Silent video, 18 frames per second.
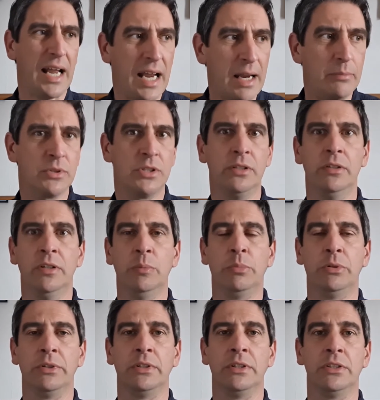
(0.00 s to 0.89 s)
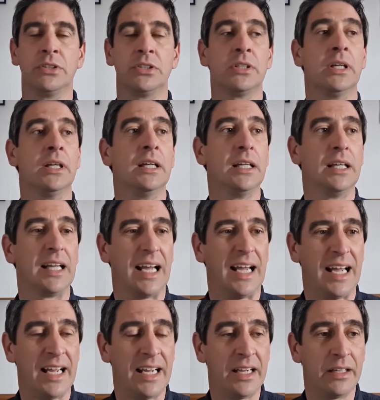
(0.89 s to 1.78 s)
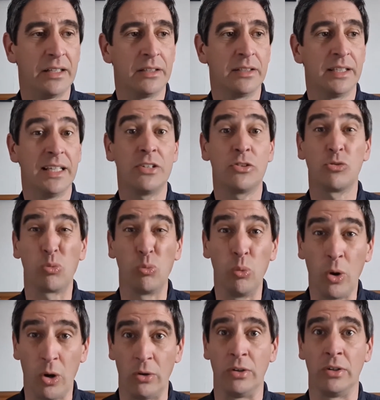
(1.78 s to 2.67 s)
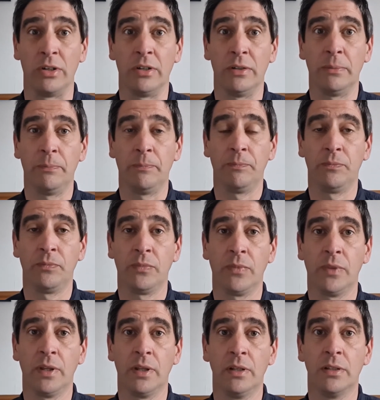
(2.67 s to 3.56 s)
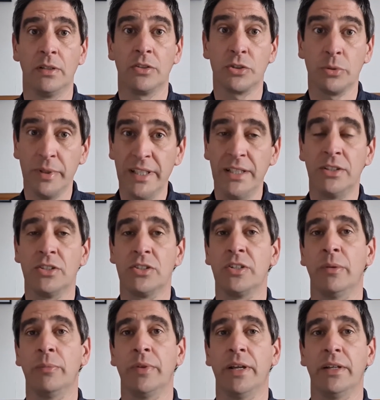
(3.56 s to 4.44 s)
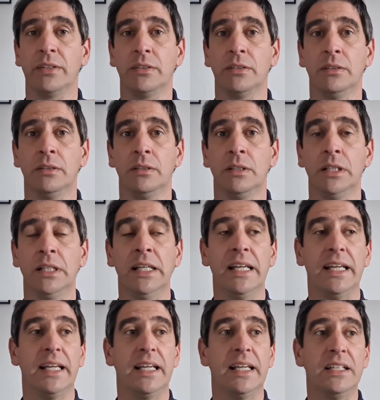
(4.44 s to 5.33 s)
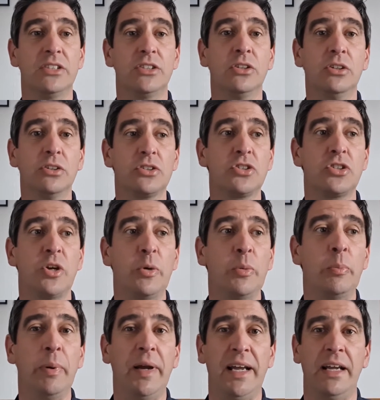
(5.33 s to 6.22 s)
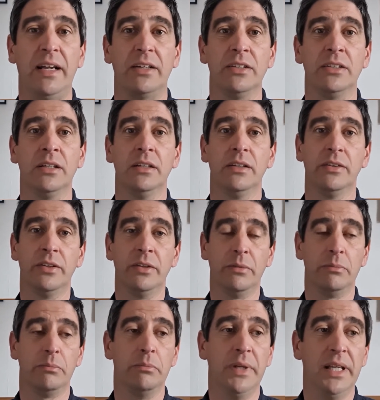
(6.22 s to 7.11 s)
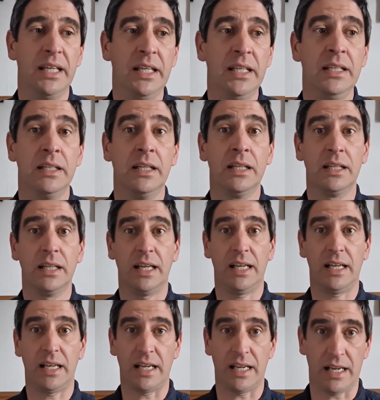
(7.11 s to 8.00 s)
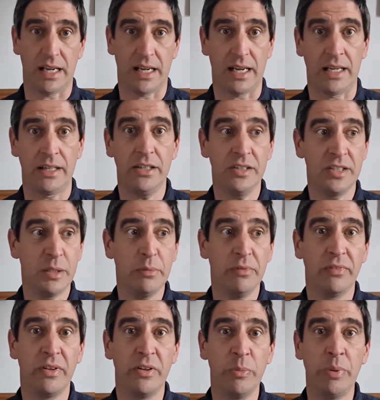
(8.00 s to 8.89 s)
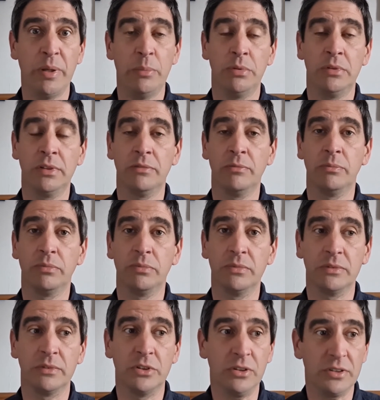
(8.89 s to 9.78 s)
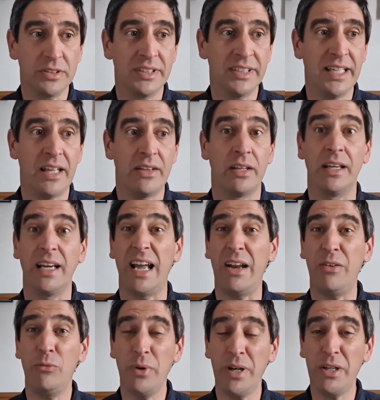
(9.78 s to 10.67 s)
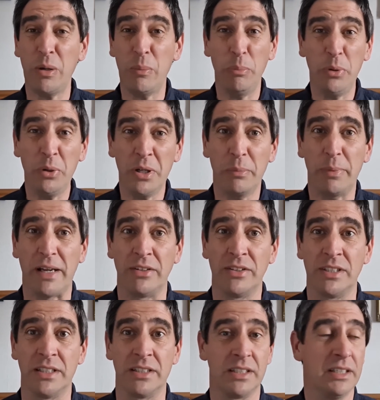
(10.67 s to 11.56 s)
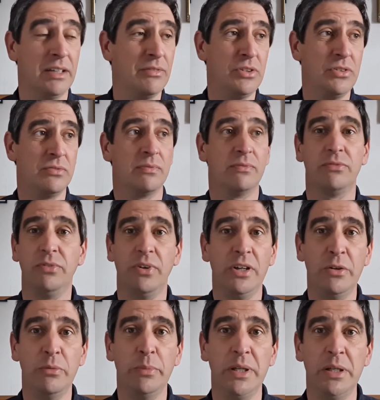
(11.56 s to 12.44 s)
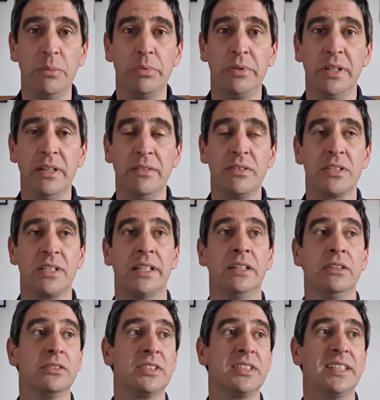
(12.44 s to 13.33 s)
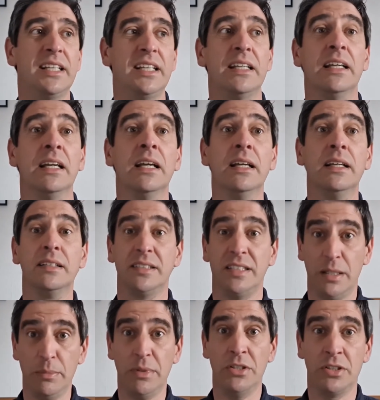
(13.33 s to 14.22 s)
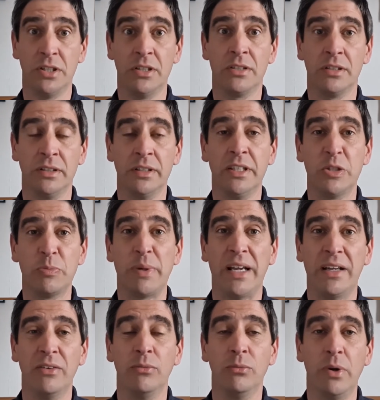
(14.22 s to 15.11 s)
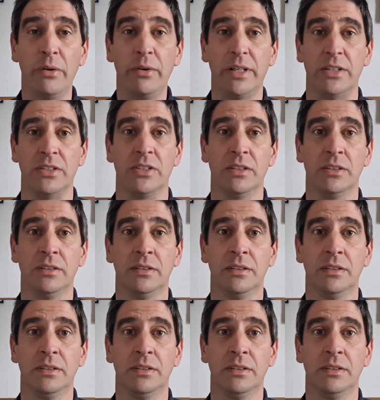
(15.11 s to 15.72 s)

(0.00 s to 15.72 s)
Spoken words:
Absolutely pointless, and it's wrong. So we need to stop that. It's got so bad that me and a team of other people have got together and written a book about it. And if you follow me previously, you'll see Timmy Turtle and his Bag of Worries.